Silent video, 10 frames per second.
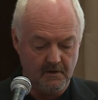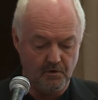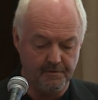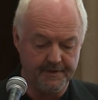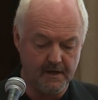
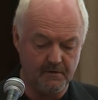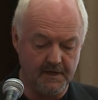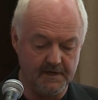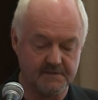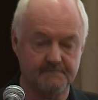although
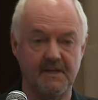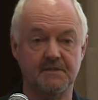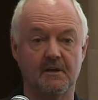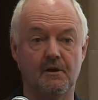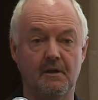it's
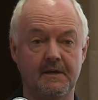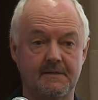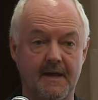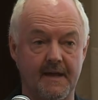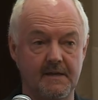early
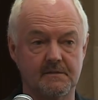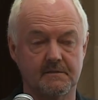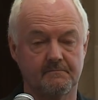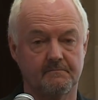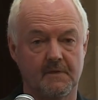days,